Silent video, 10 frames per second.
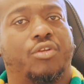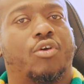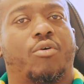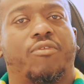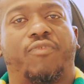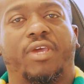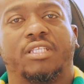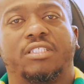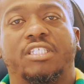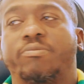no
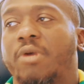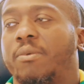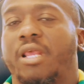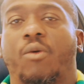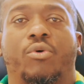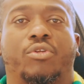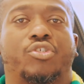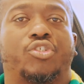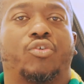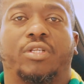offense, he's probably like one of the
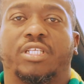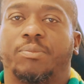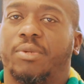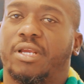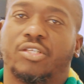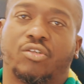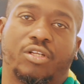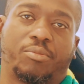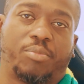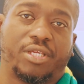shortest players
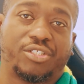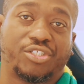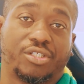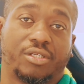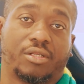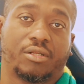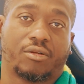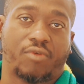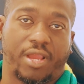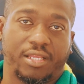on the pitch,
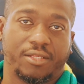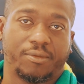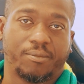right?